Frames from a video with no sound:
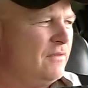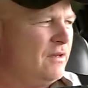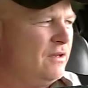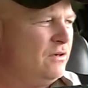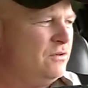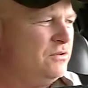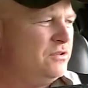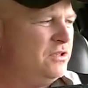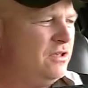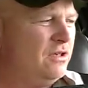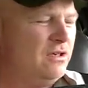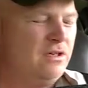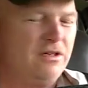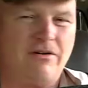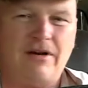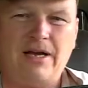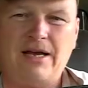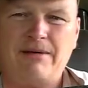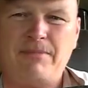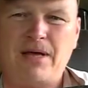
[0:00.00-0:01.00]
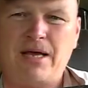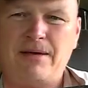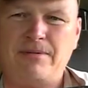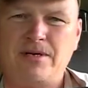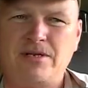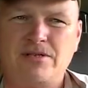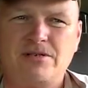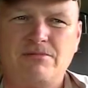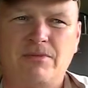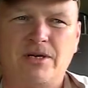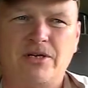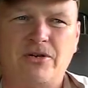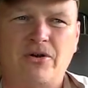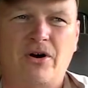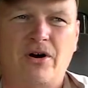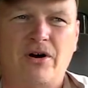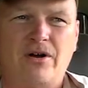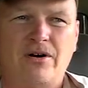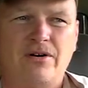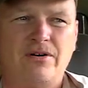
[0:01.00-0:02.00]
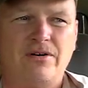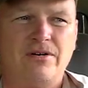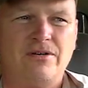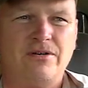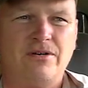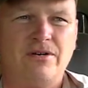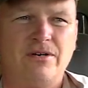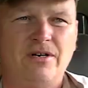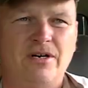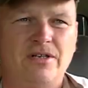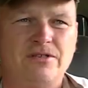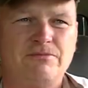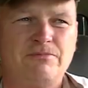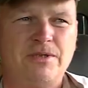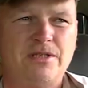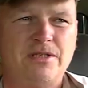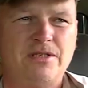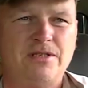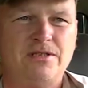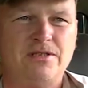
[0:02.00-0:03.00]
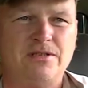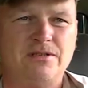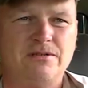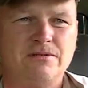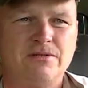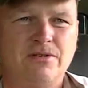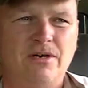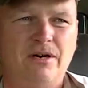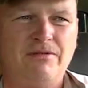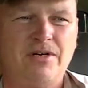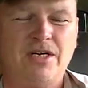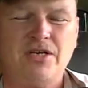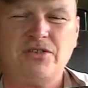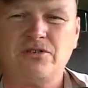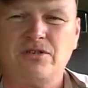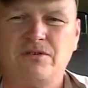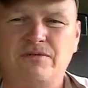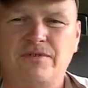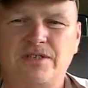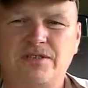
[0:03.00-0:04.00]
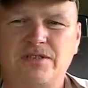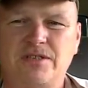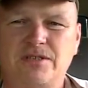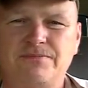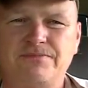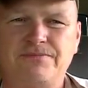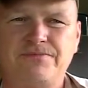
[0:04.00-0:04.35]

go see all the grandbabies and my daughter and her husband, and go have a nice little visit.